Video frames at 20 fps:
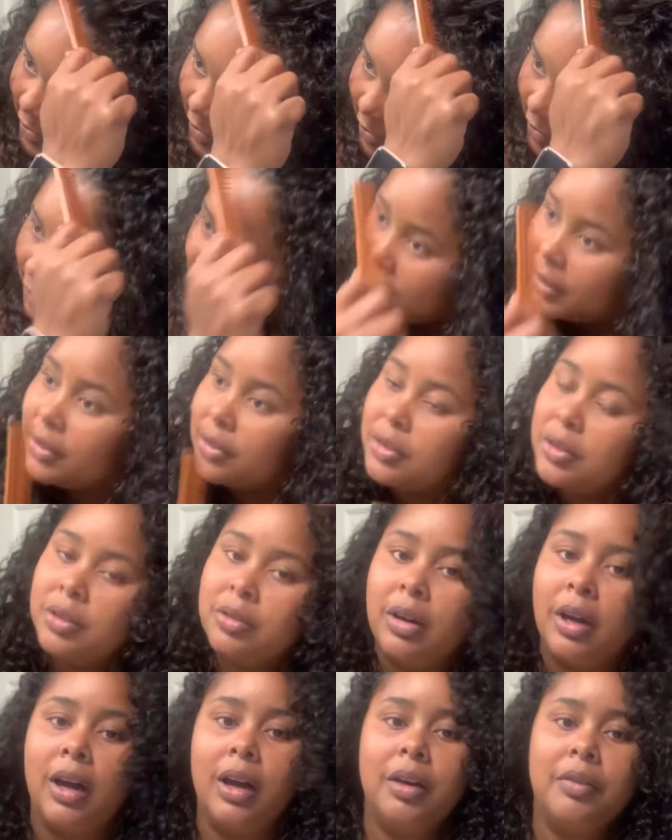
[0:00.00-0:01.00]
if they're too
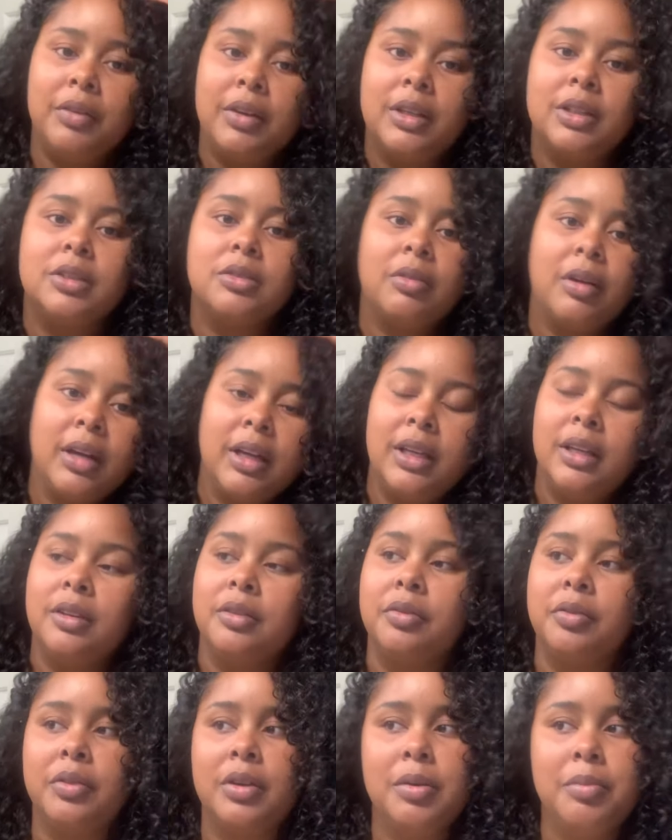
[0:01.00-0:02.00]
obvious right in the
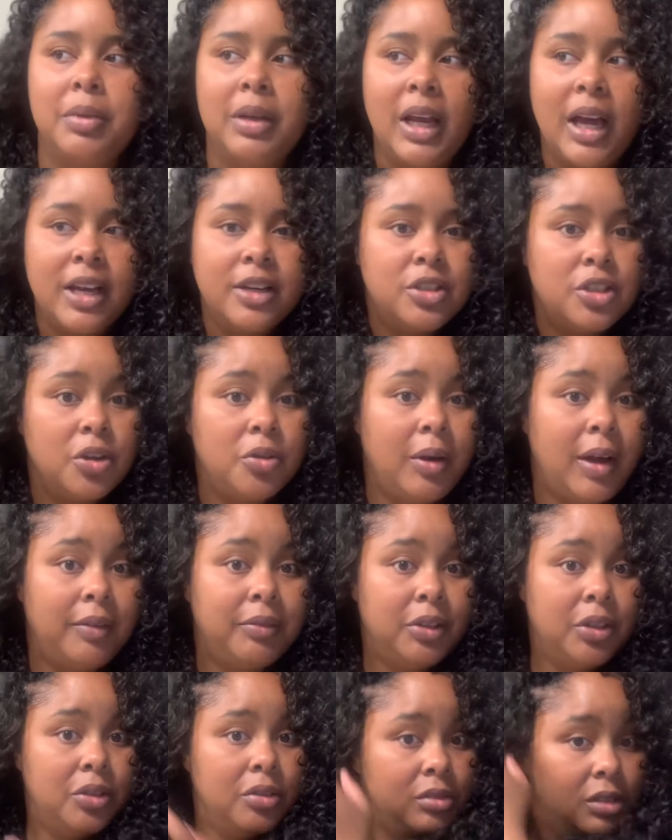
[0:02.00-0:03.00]
front. But I don't have to
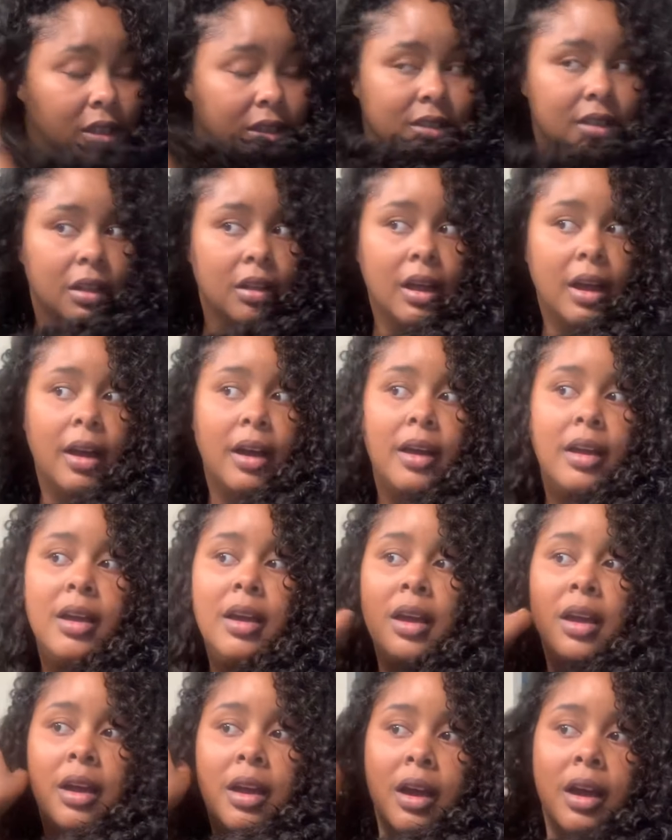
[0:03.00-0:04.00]
do this a lot
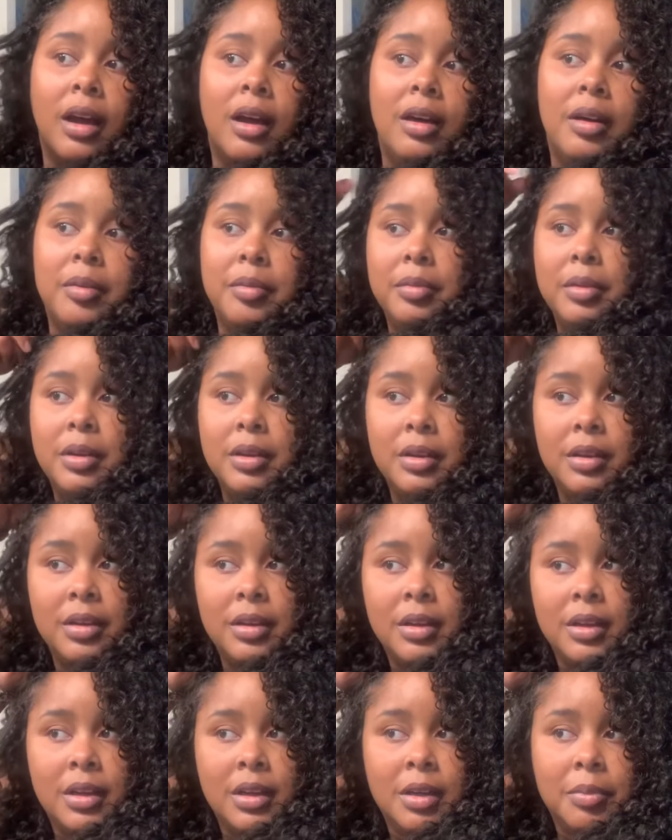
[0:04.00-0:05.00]

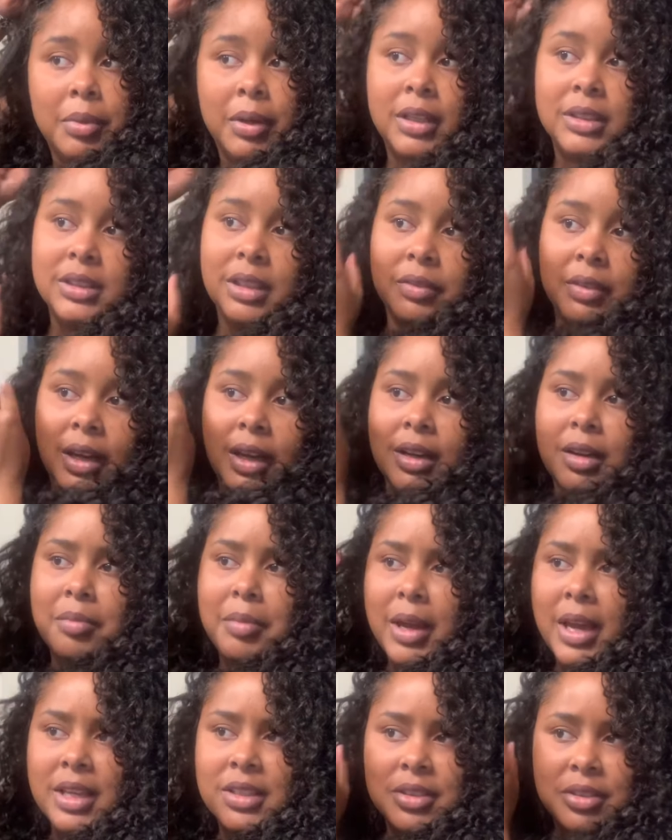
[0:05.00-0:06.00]
because I've kind of
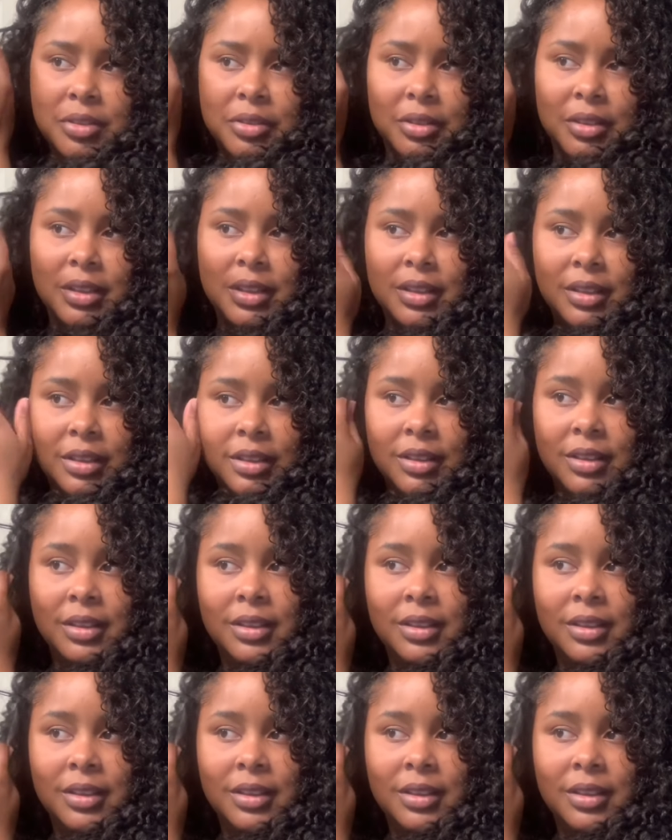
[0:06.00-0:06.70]
mastered